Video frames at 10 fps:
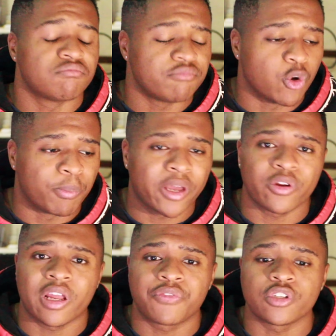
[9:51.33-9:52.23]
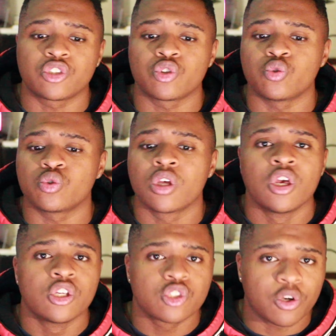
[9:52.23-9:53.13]
No battery life issues,
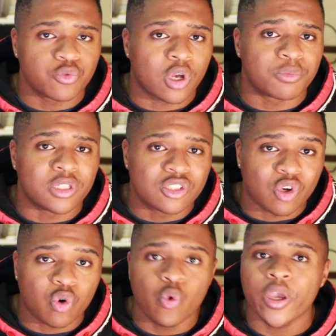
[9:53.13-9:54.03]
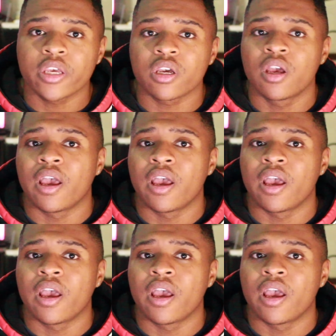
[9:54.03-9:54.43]
software updates are quick,